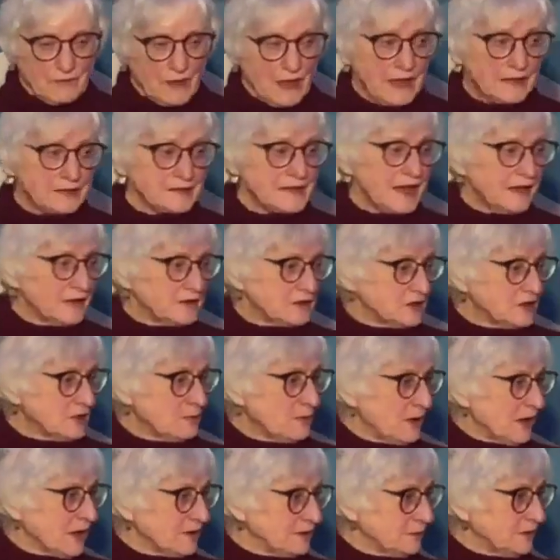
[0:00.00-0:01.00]
and down at
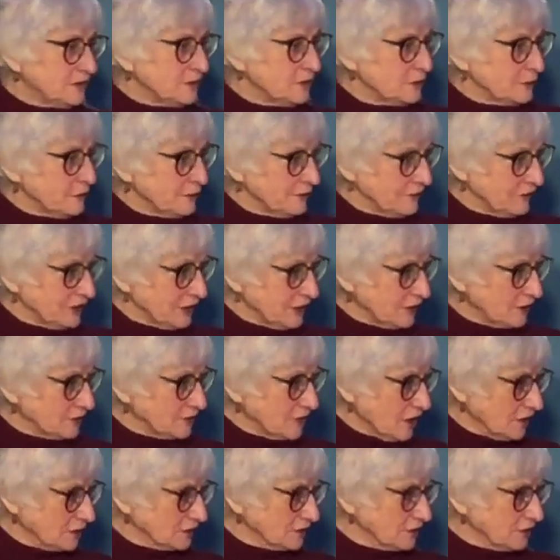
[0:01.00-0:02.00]
the bottom of the ravine
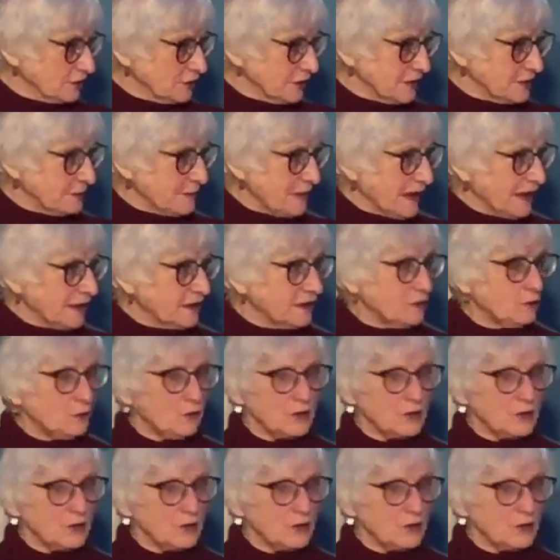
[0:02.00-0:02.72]
along the creek bank